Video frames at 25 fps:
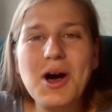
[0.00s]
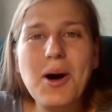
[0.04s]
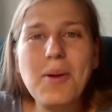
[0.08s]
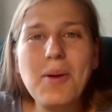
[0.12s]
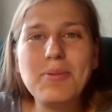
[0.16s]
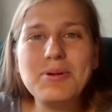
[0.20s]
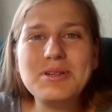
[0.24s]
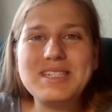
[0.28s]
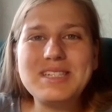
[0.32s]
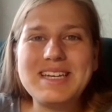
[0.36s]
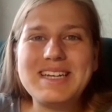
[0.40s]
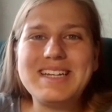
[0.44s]

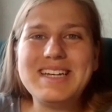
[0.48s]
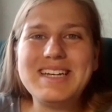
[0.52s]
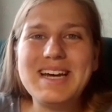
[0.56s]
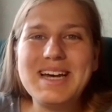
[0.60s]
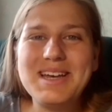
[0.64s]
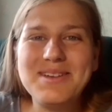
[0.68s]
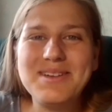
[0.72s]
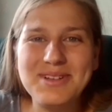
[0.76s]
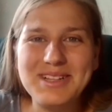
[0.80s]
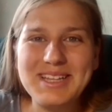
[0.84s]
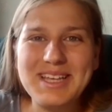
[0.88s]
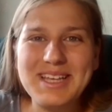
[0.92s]
opposite,
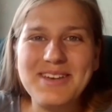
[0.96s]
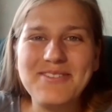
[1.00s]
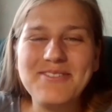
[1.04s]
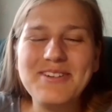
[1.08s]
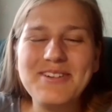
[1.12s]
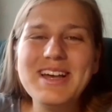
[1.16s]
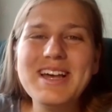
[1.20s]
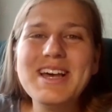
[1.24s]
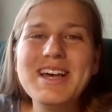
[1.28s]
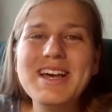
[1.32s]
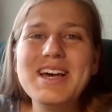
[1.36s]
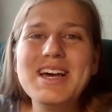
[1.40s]
I
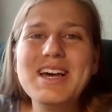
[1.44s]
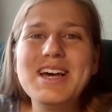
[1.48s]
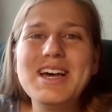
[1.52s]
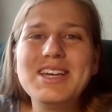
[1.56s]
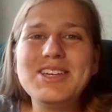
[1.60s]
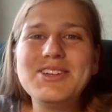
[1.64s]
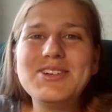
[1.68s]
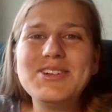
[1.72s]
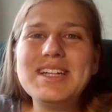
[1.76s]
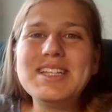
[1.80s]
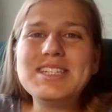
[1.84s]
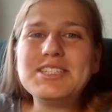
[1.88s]
believe.
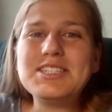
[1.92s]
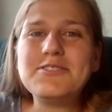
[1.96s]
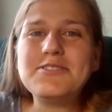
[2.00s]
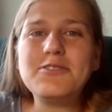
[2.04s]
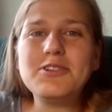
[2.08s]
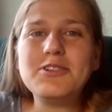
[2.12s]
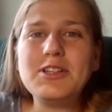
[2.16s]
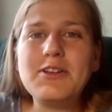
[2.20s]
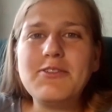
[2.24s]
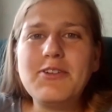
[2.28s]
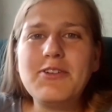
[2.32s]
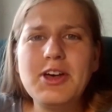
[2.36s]
You enter
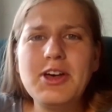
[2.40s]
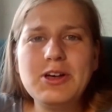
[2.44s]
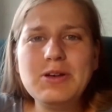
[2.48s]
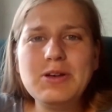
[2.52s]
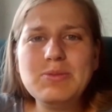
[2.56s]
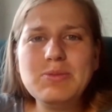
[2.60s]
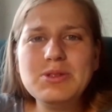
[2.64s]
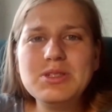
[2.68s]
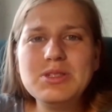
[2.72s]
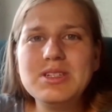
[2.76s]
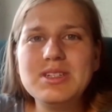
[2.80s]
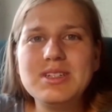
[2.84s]
full of
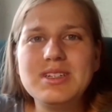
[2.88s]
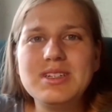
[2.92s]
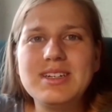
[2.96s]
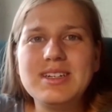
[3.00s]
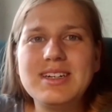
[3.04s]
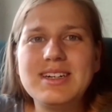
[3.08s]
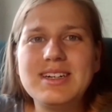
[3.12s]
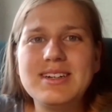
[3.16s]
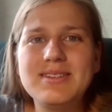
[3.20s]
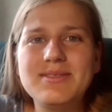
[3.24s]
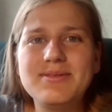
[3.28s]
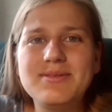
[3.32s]
hopes,
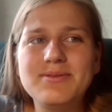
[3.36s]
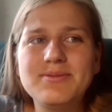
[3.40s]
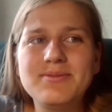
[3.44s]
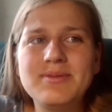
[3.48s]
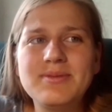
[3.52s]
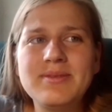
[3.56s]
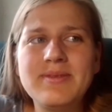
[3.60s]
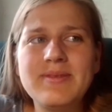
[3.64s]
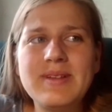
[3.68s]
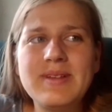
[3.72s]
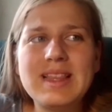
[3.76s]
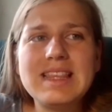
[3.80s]

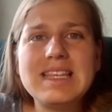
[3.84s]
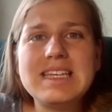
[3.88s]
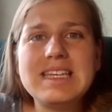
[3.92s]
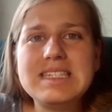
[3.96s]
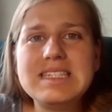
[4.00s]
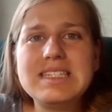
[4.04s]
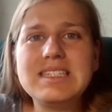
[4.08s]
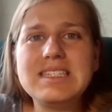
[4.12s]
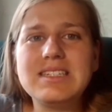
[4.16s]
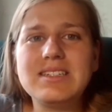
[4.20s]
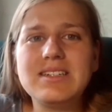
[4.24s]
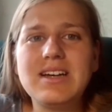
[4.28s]
at
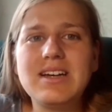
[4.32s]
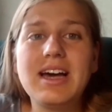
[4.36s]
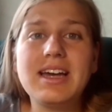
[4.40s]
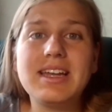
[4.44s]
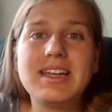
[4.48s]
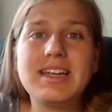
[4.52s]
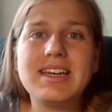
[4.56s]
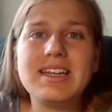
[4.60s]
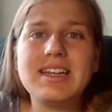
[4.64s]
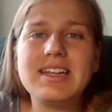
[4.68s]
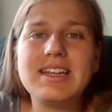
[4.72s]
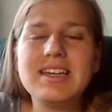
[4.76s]
least
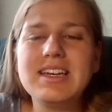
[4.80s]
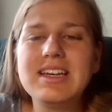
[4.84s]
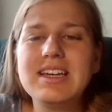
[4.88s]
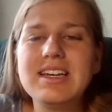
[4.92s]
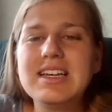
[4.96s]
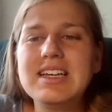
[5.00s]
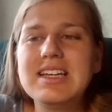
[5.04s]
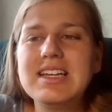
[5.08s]
I did,